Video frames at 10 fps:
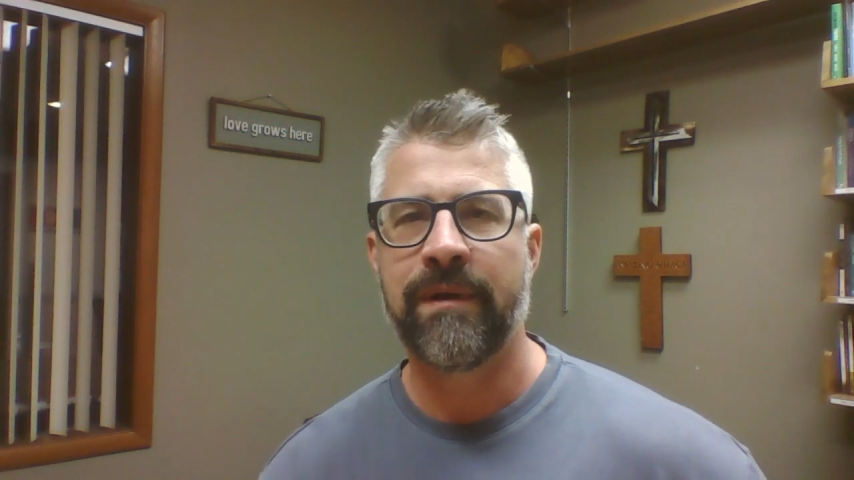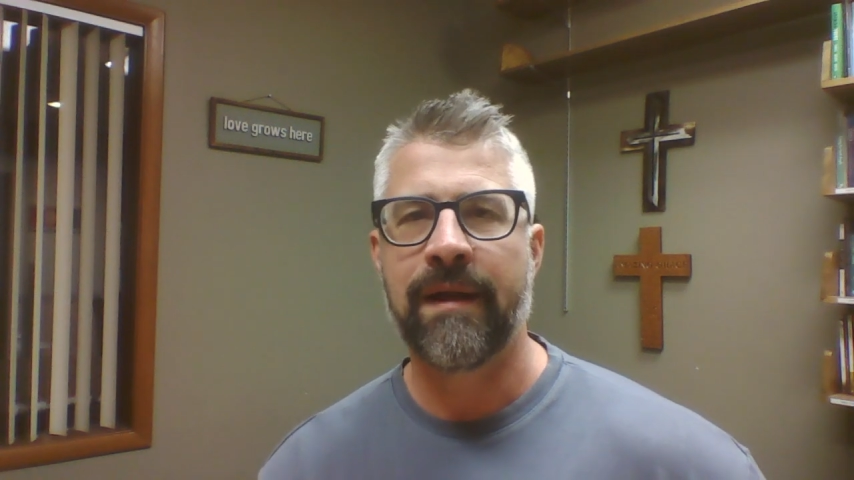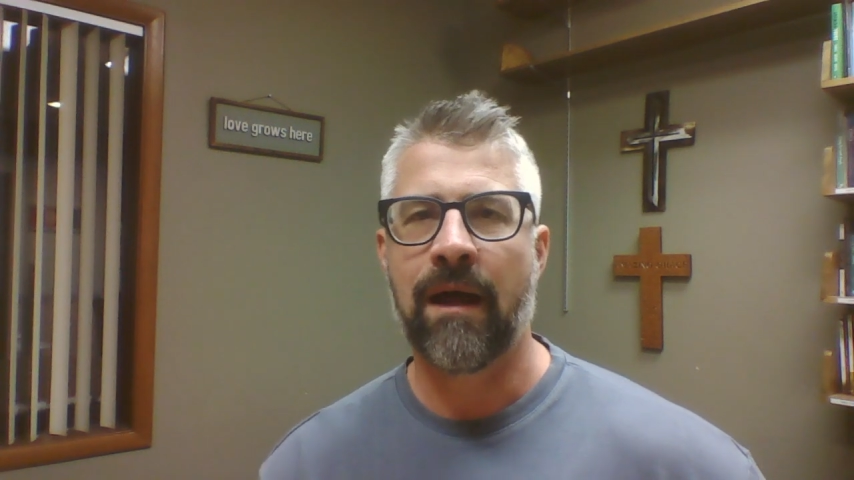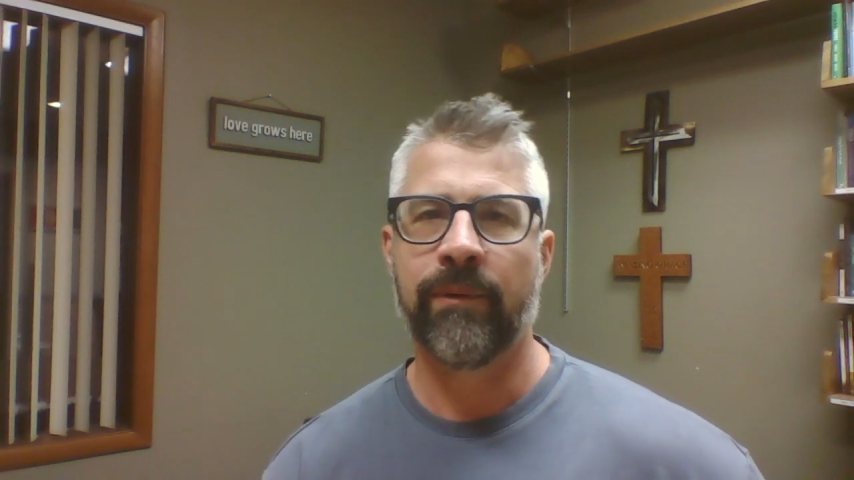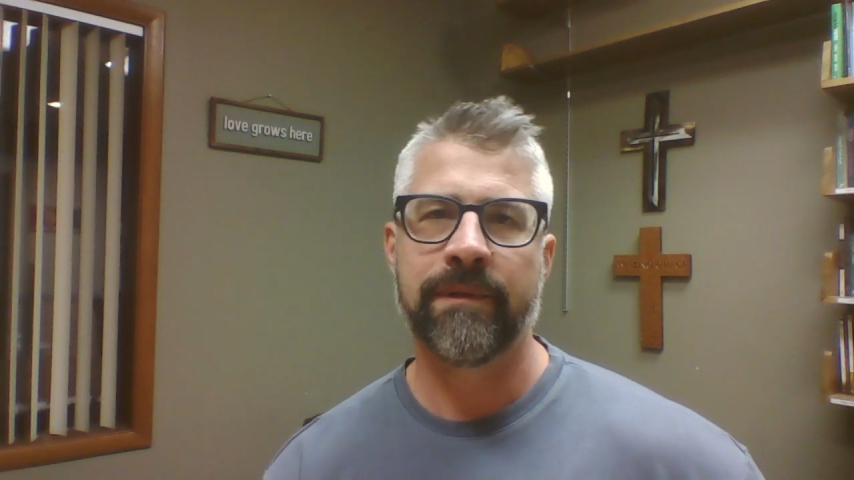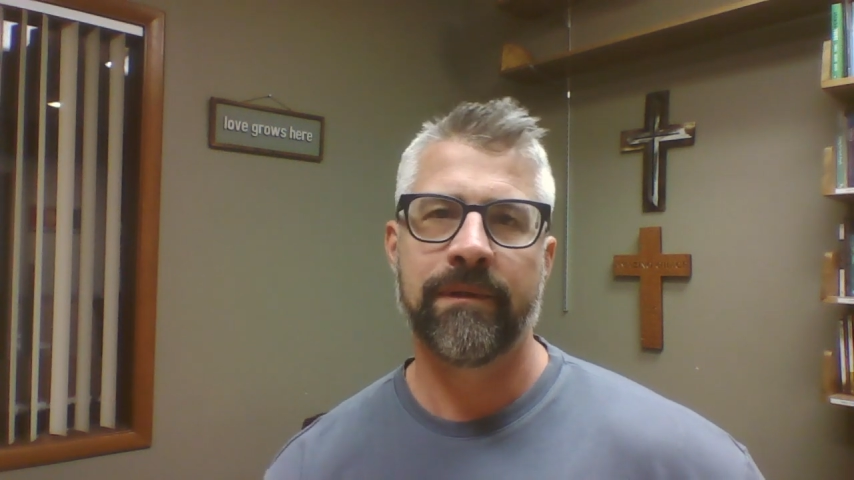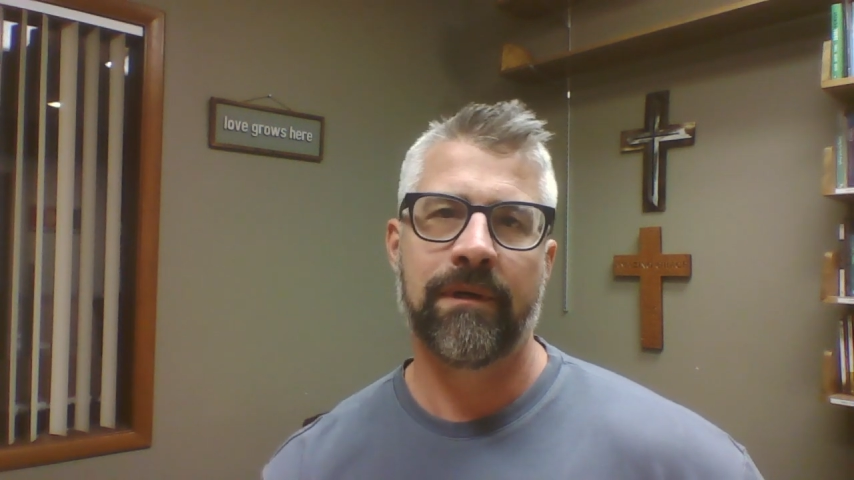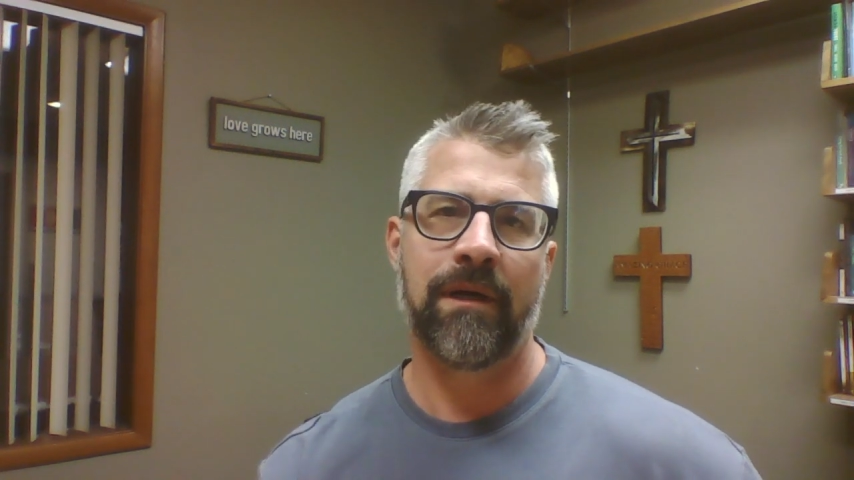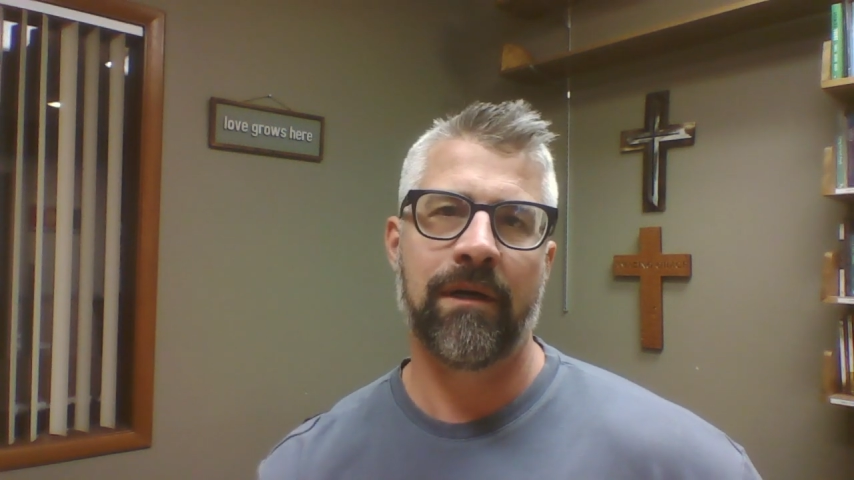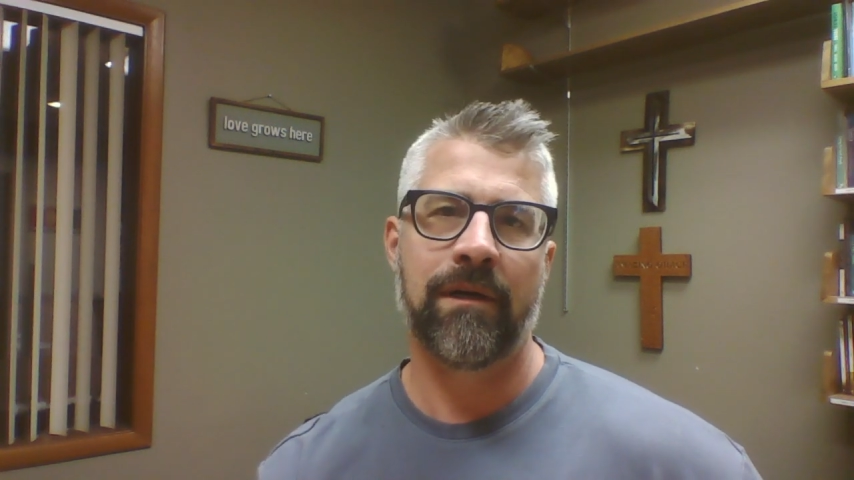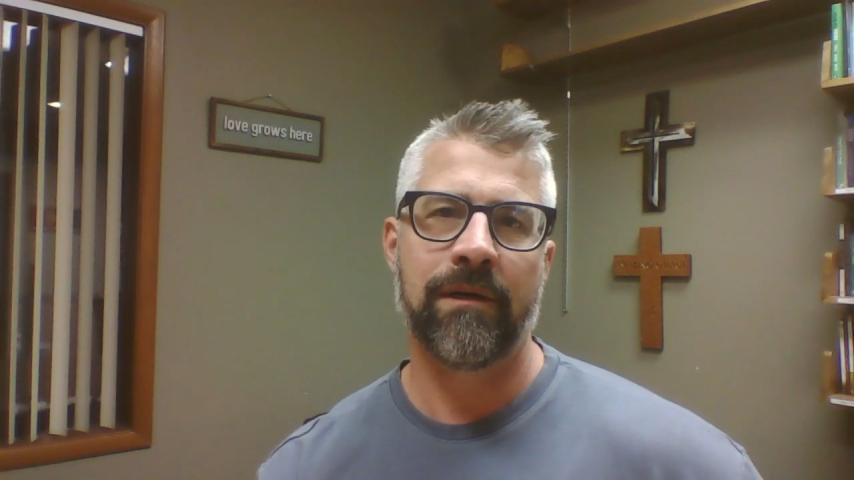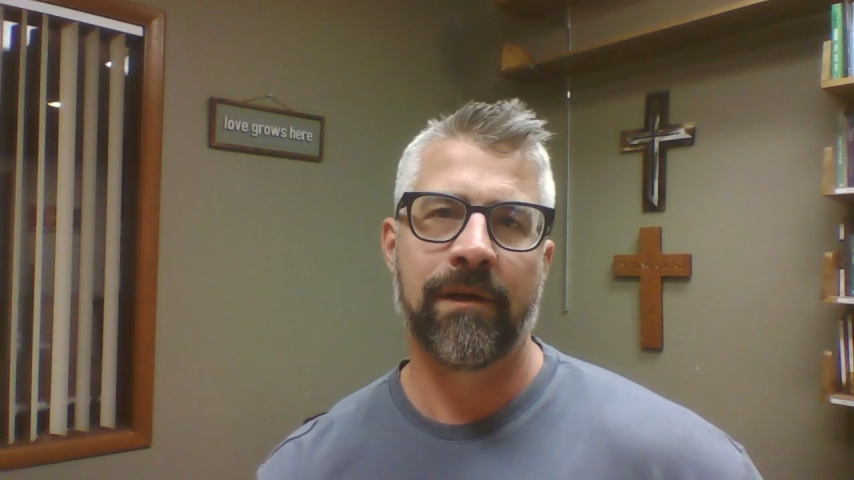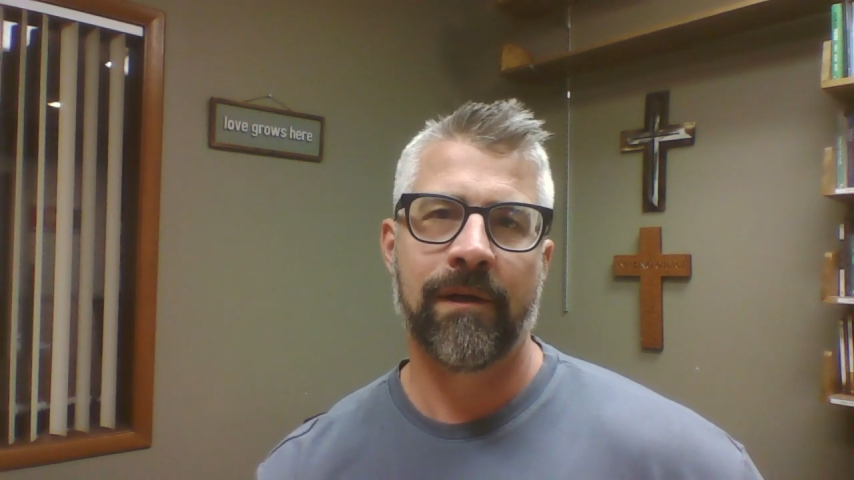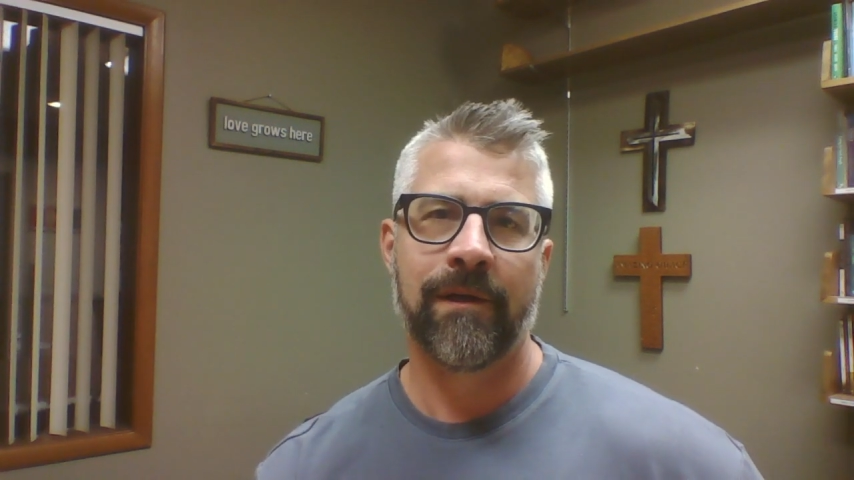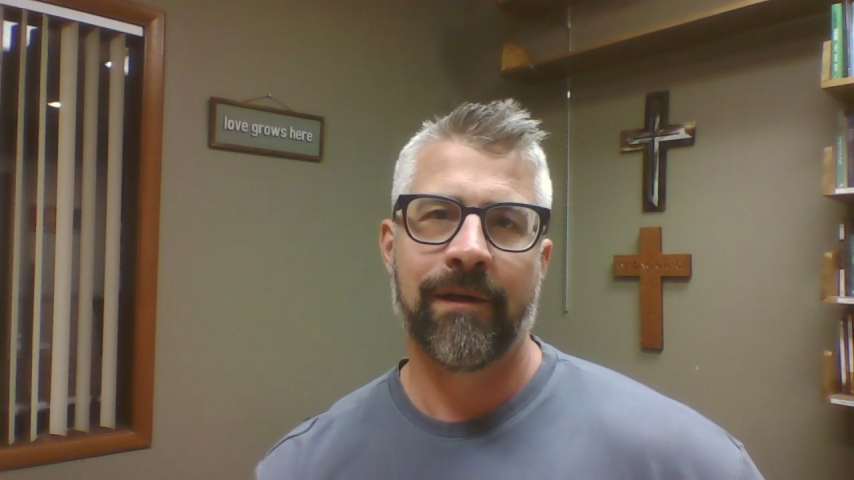Nouwen,
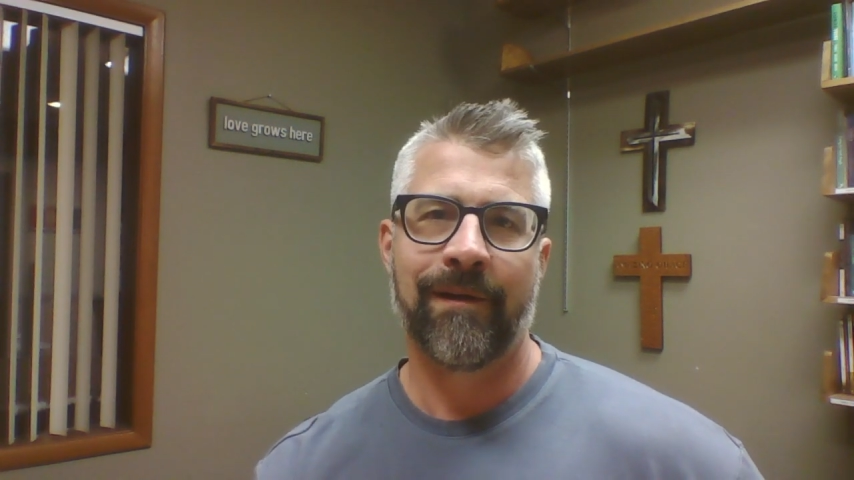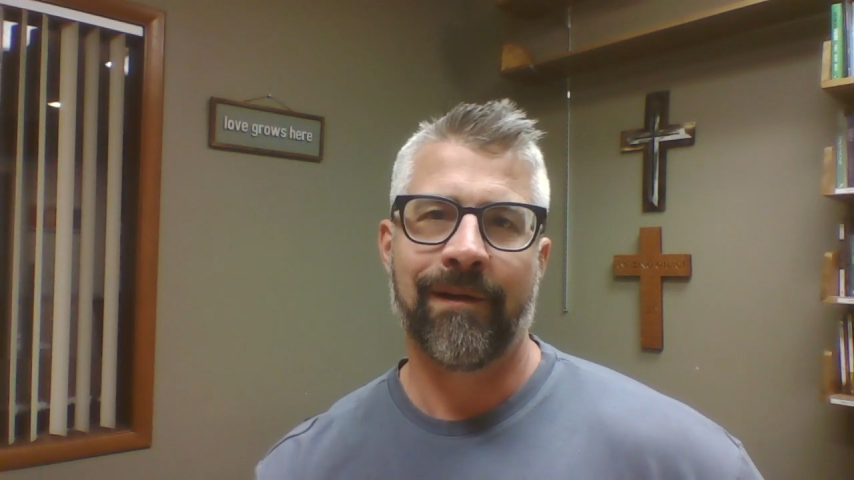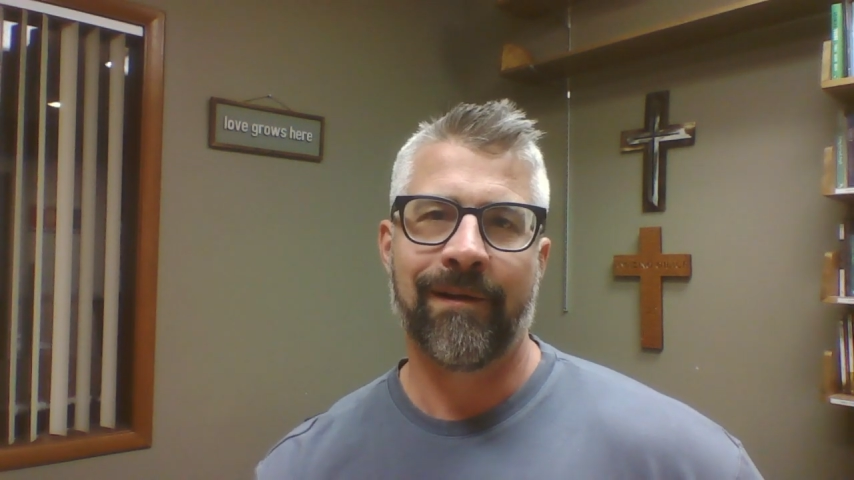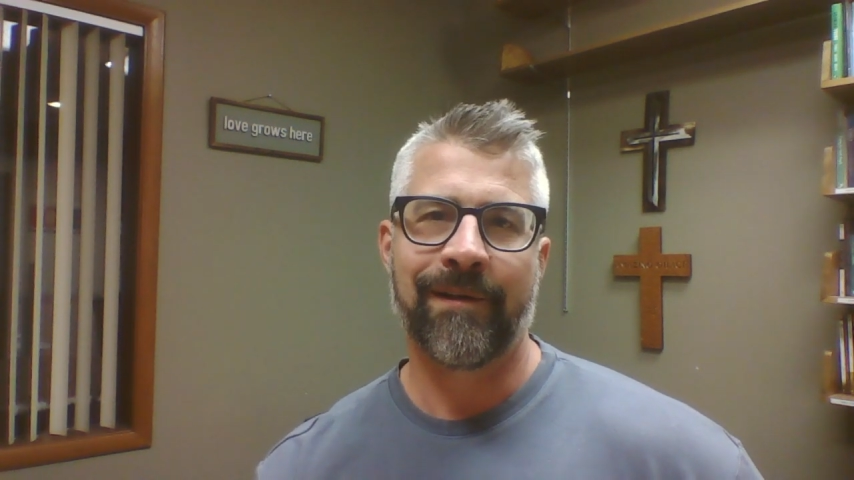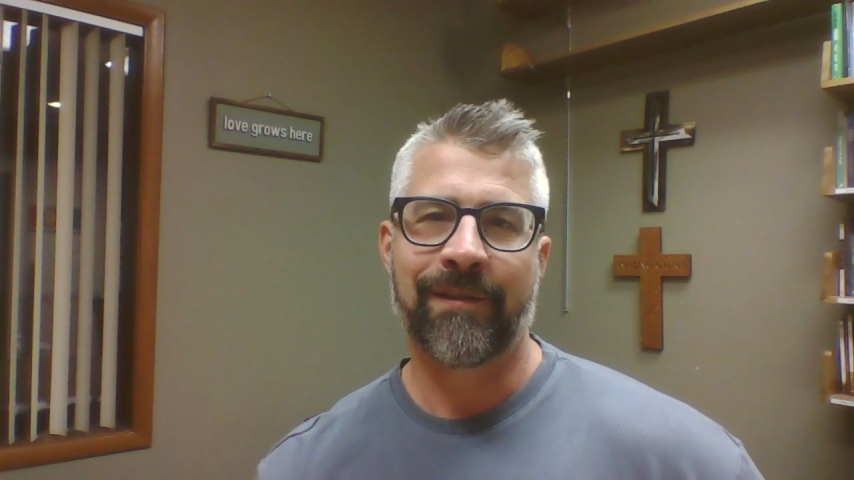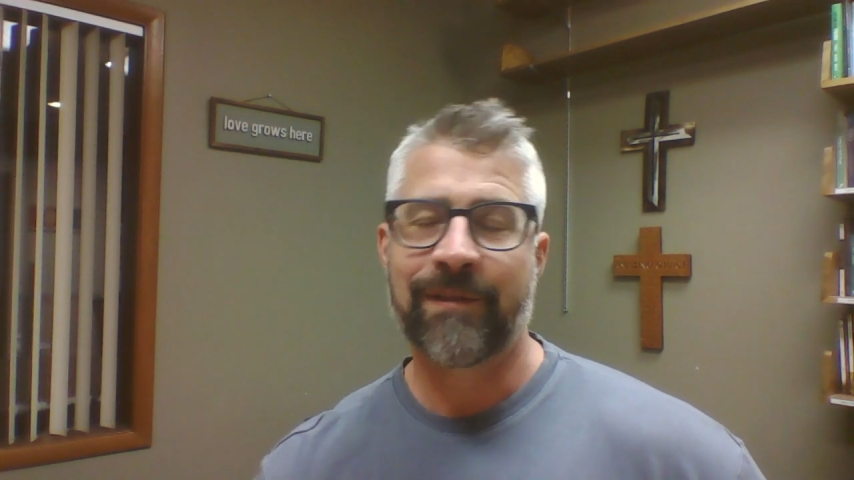a